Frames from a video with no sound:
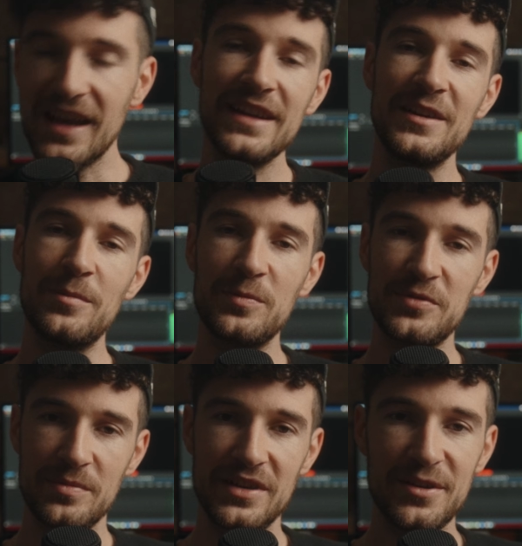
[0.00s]
hated about
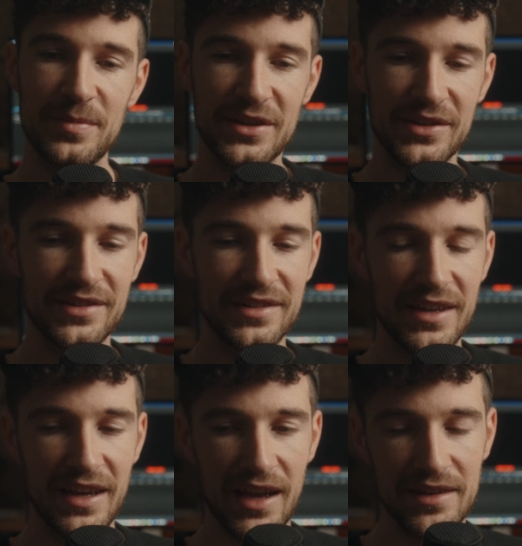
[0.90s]
Premiere because,
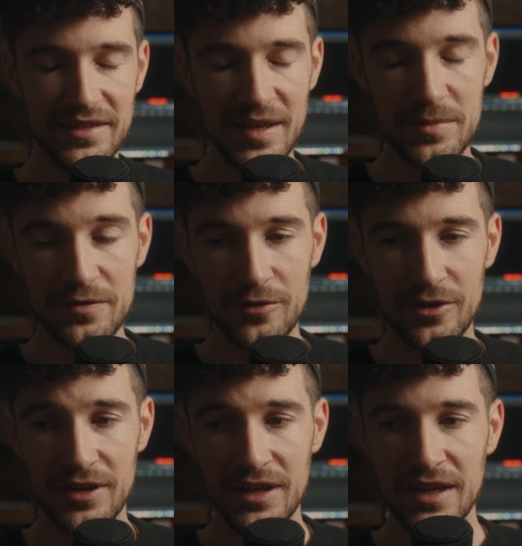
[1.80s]
as I said
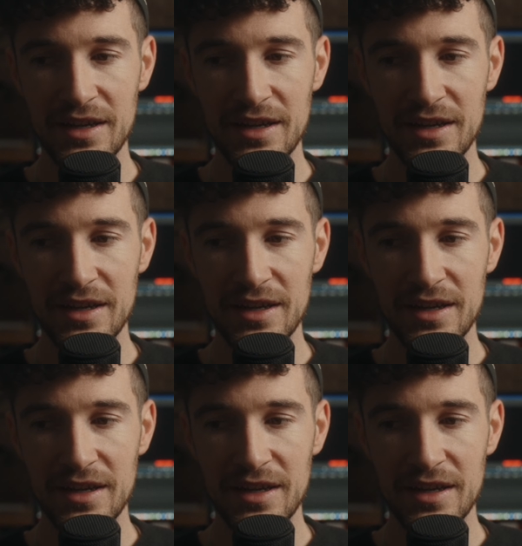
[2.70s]
before,